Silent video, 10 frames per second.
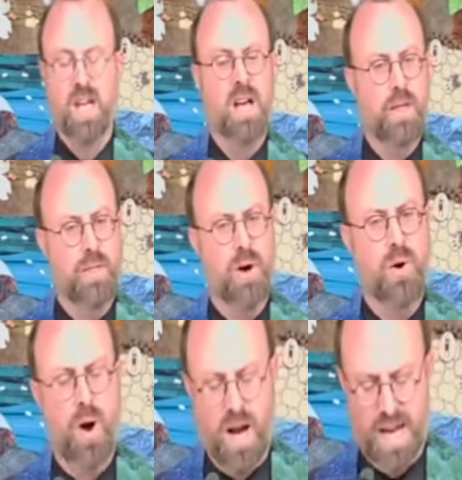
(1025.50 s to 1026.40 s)

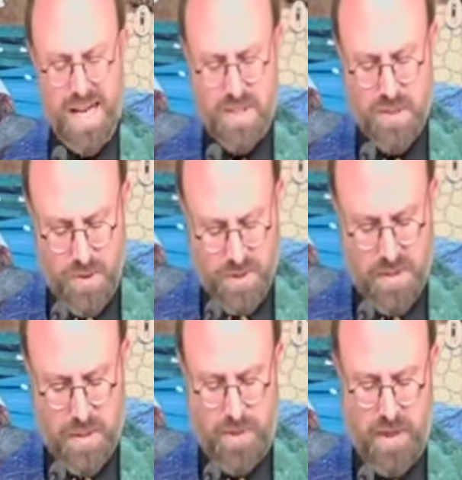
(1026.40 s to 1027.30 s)
Though I saw
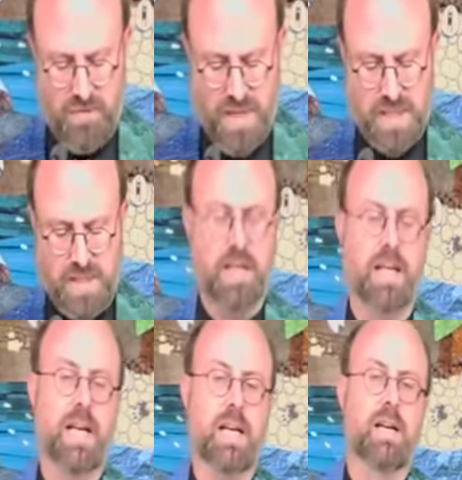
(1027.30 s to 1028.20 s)
something
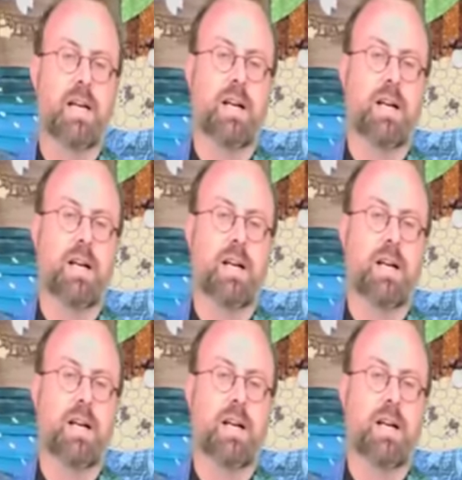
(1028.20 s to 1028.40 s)
recently